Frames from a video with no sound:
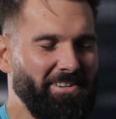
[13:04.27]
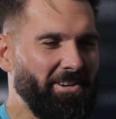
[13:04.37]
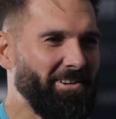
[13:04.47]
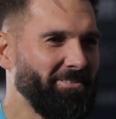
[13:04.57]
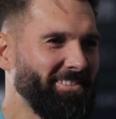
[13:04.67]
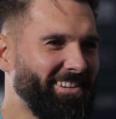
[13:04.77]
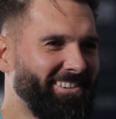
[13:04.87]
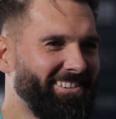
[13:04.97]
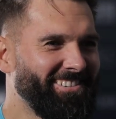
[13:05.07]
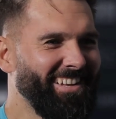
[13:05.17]
in a row. So
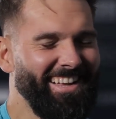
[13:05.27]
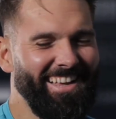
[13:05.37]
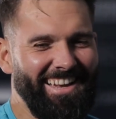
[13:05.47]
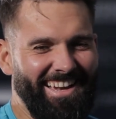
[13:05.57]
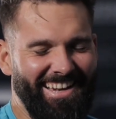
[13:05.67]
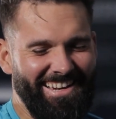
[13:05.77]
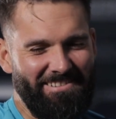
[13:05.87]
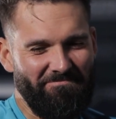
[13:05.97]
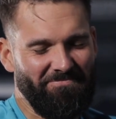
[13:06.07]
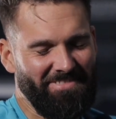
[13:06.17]

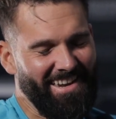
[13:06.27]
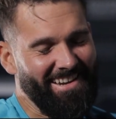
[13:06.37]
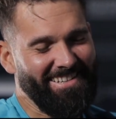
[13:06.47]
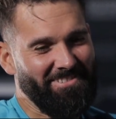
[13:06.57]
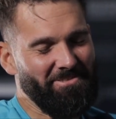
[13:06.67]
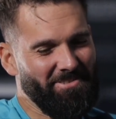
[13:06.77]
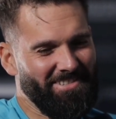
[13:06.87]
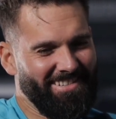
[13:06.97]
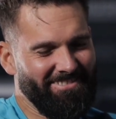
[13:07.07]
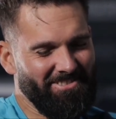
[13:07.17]
so it
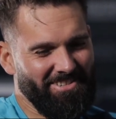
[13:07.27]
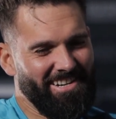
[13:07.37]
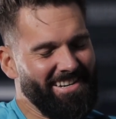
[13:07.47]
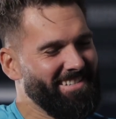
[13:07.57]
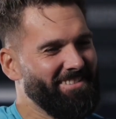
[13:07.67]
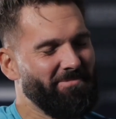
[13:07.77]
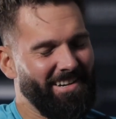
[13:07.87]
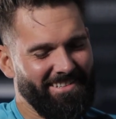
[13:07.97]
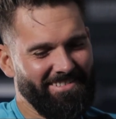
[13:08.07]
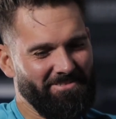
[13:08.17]
was crazy,
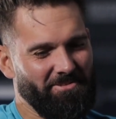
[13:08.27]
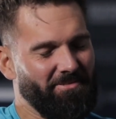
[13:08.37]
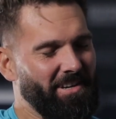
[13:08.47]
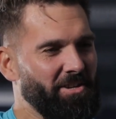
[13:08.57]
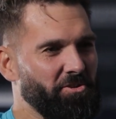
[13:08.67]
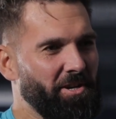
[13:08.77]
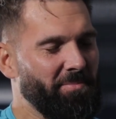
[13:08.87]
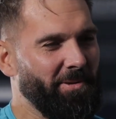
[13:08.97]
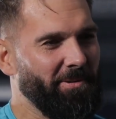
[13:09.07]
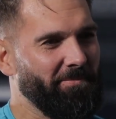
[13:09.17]
but it was very
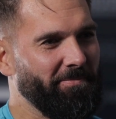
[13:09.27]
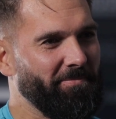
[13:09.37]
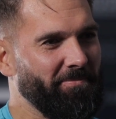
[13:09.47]
enjoyable.